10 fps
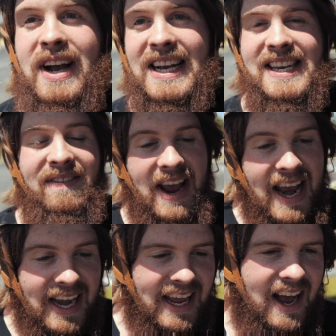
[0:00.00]
you guys have
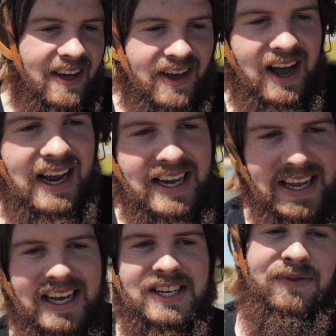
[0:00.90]
any other
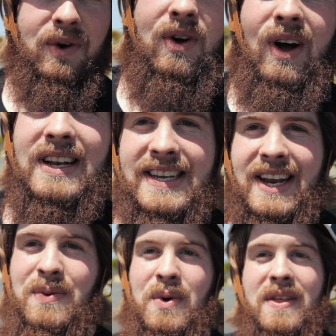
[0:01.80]
ideas for
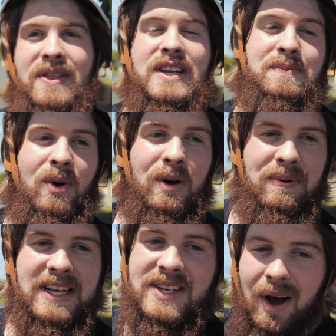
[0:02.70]
content with this board,
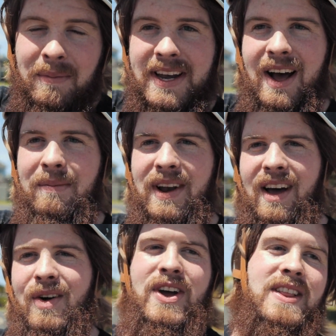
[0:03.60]
please comment down
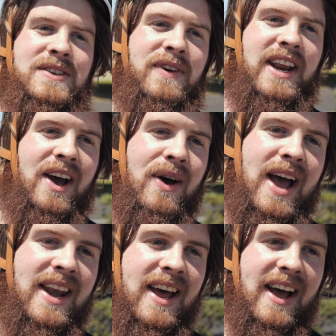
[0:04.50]
below in this video,
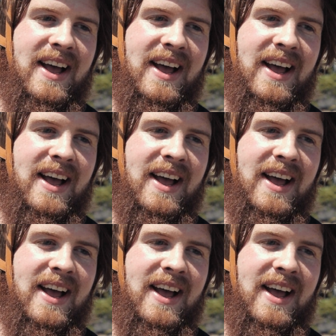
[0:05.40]
and